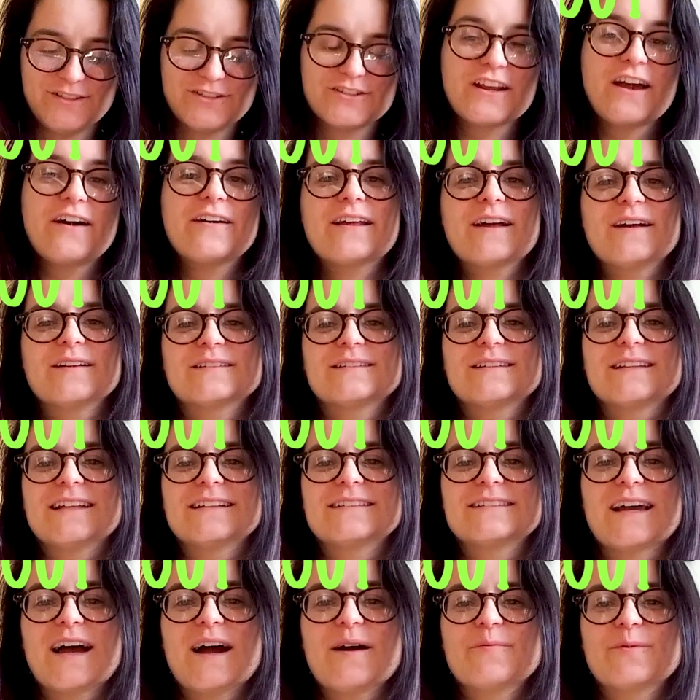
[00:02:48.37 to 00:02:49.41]
Shout out to that
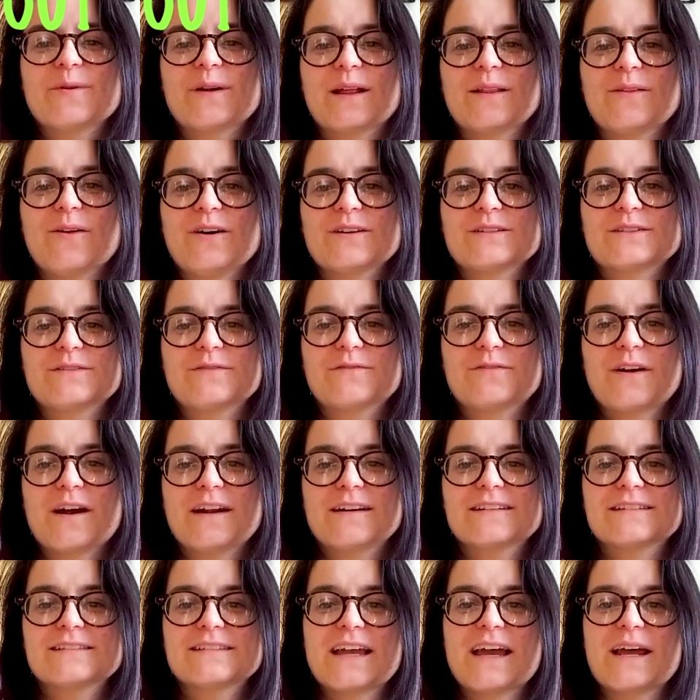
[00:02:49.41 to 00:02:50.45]
time when I lost a friend
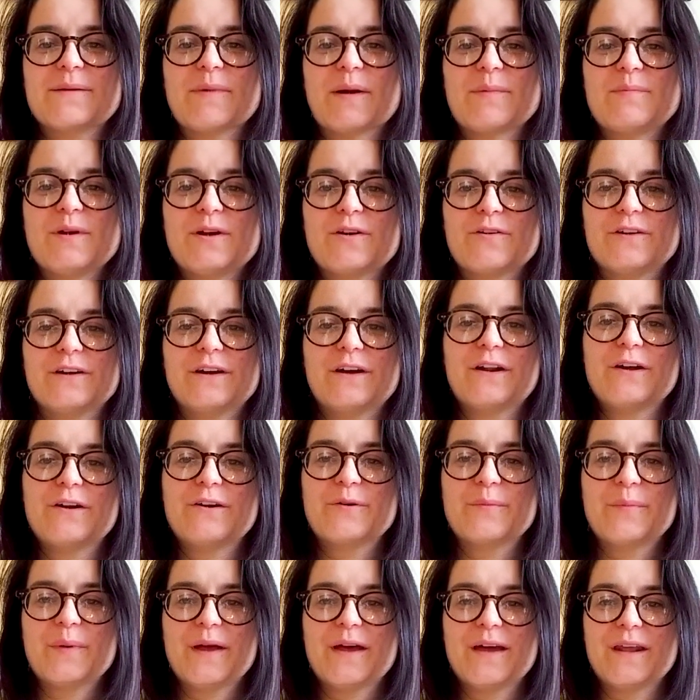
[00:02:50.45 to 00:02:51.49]
because I had my period on
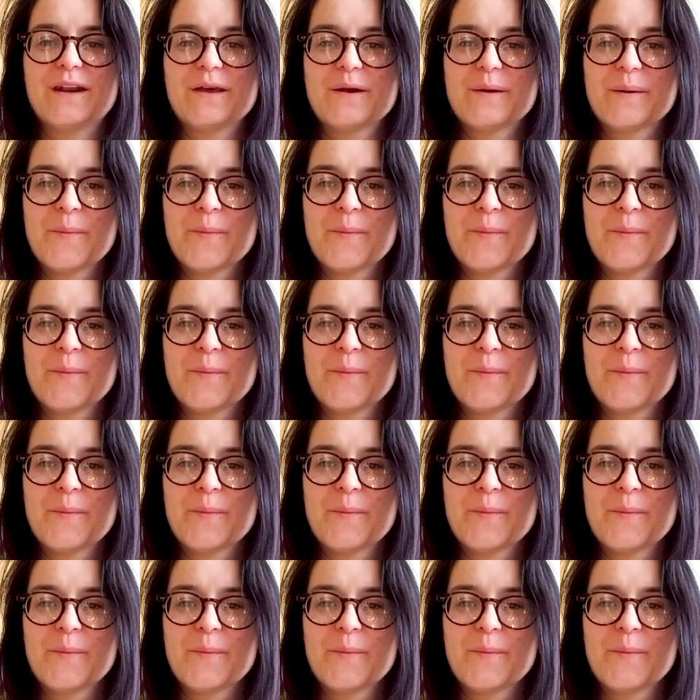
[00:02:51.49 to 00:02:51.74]
her bed.